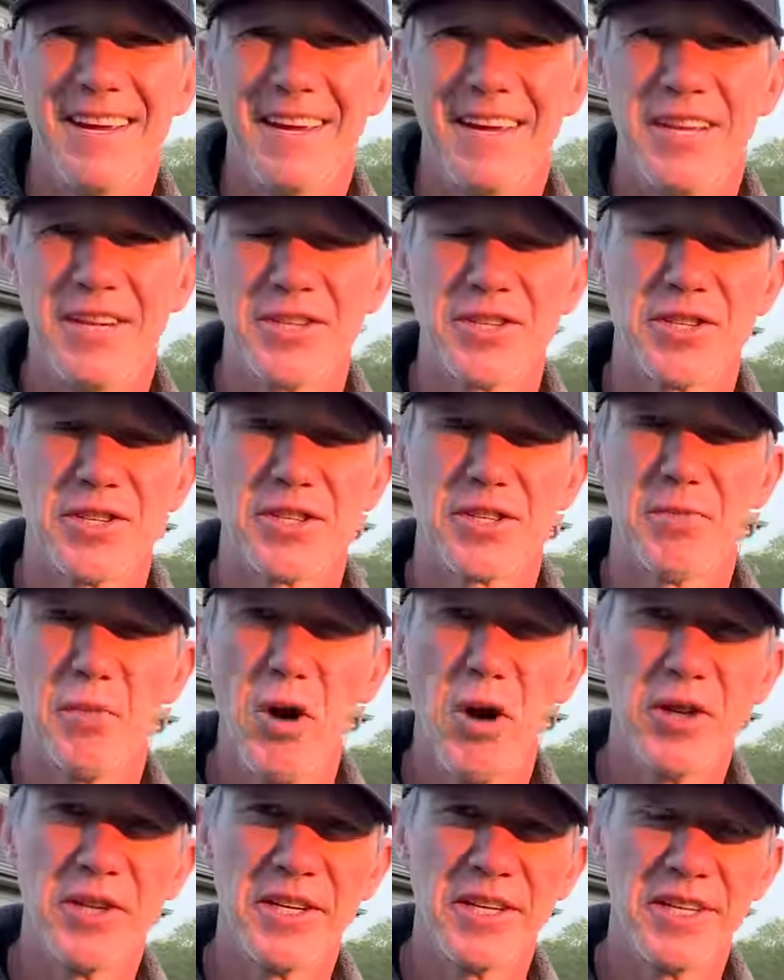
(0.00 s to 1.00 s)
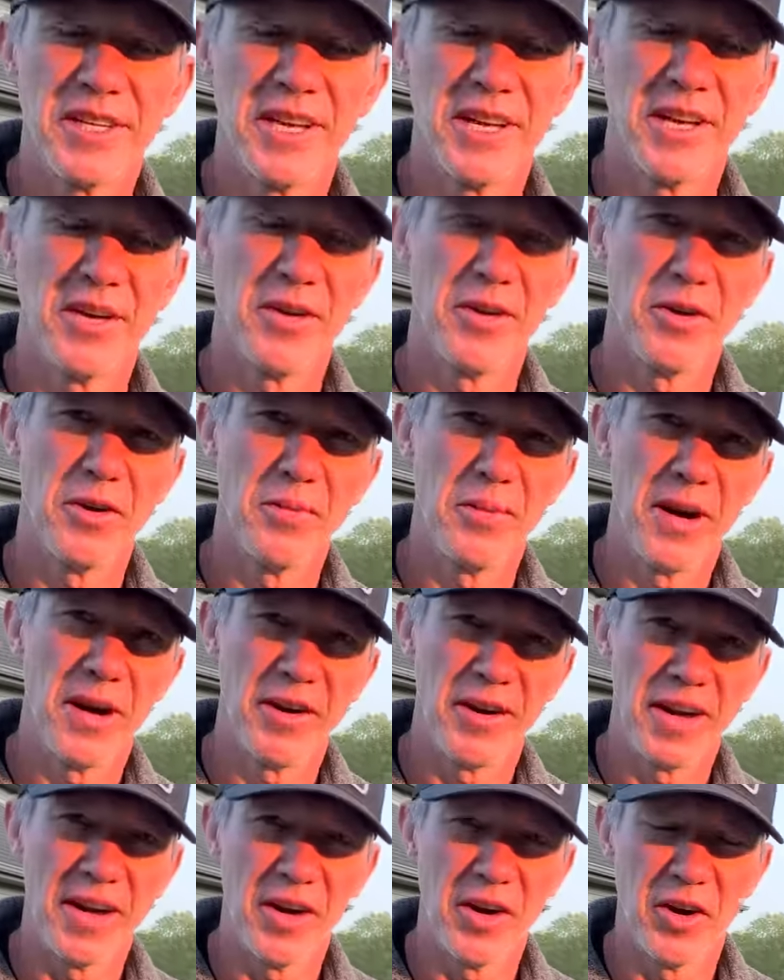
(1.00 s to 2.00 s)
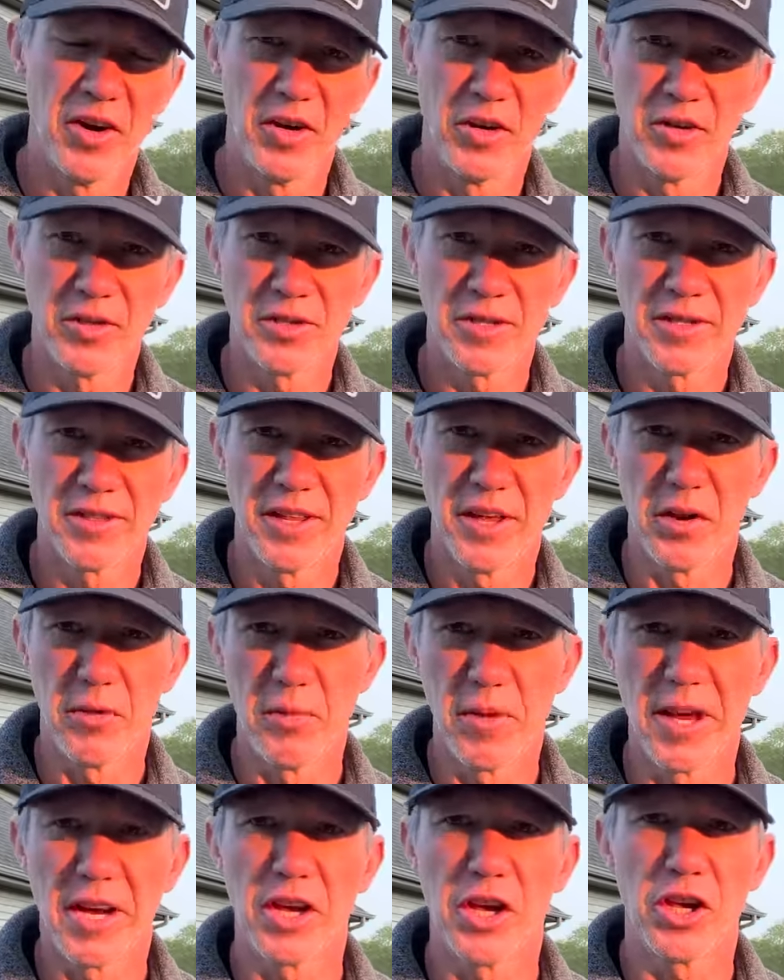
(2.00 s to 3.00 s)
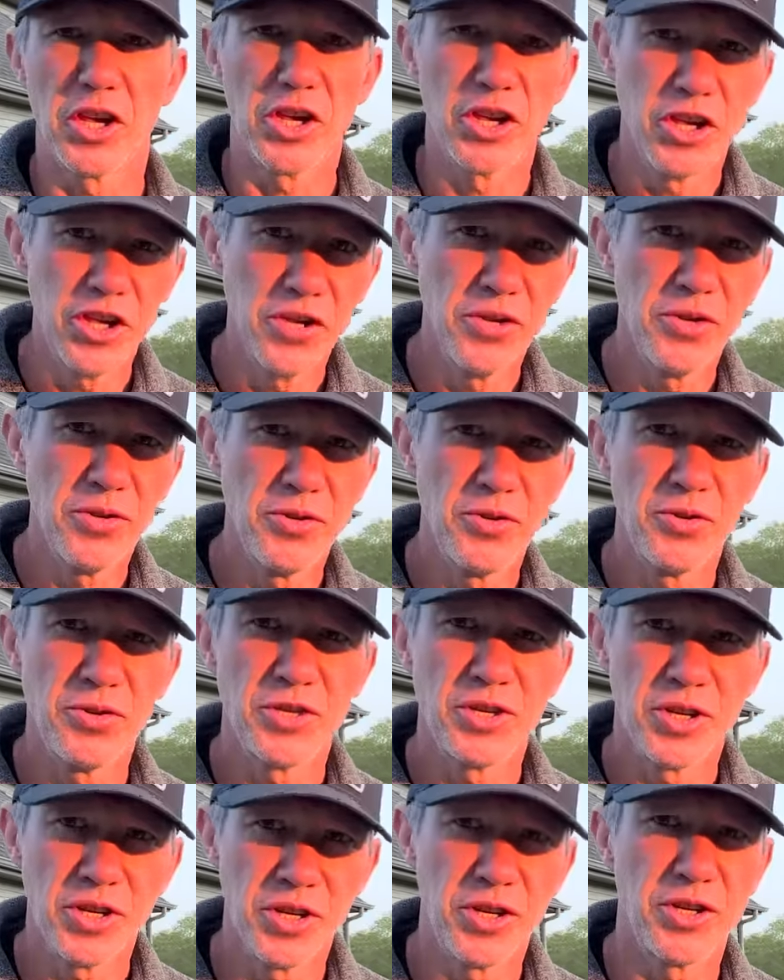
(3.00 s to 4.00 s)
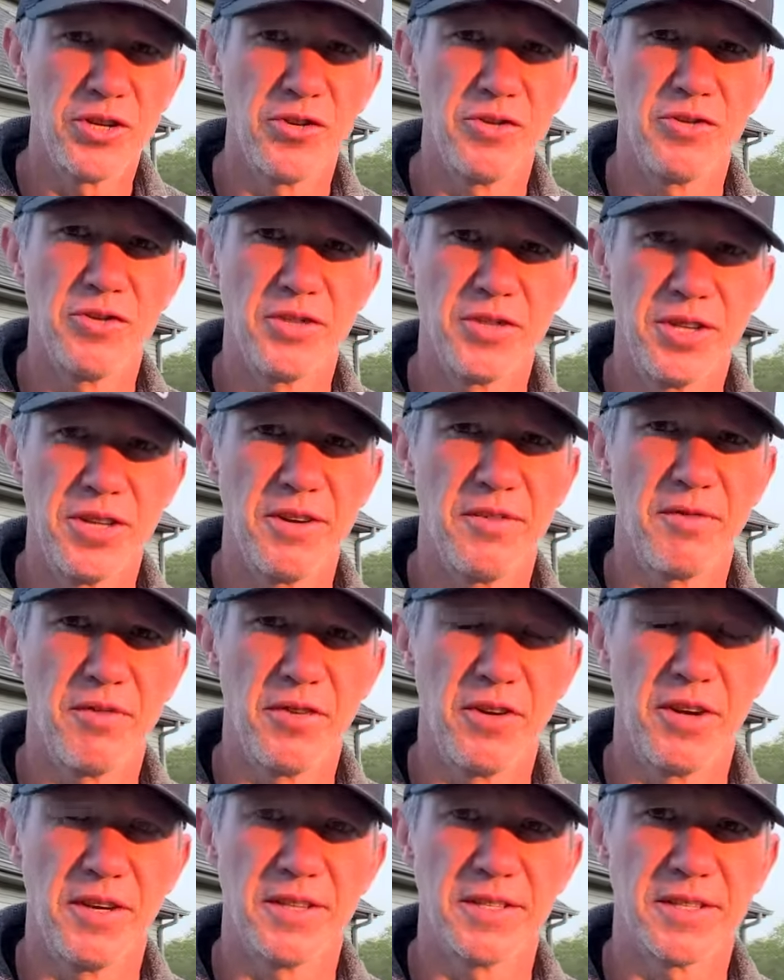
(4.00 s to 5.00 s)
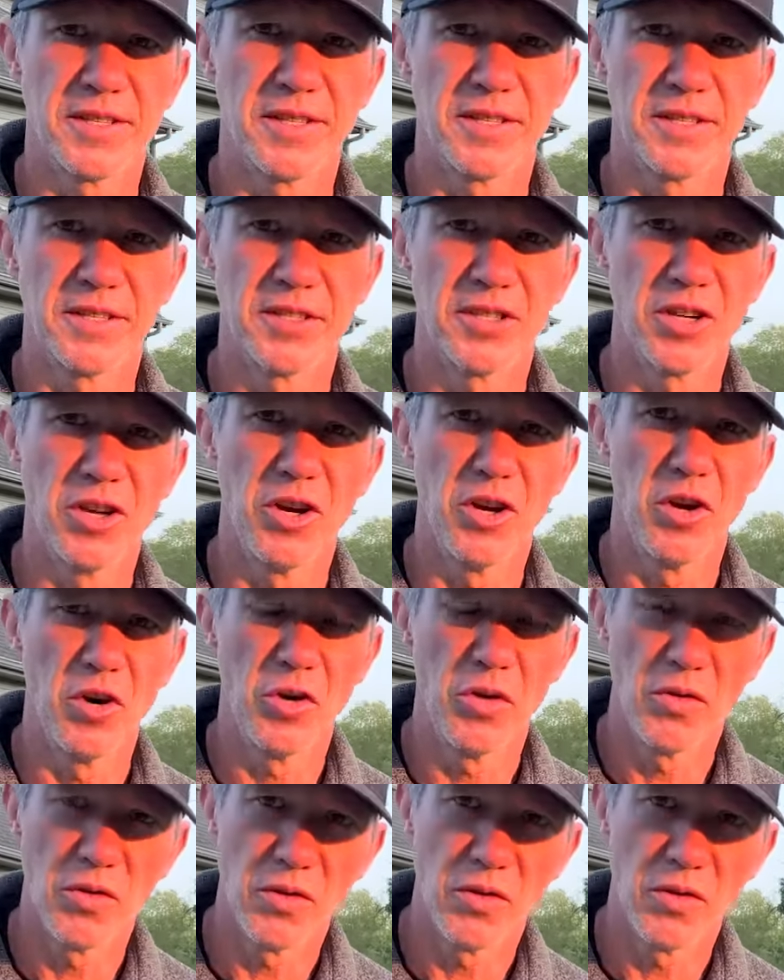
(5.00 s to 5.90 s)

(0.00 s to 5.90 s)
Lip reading: Here's a small detail about arrows that'll make a huge, huge difference. So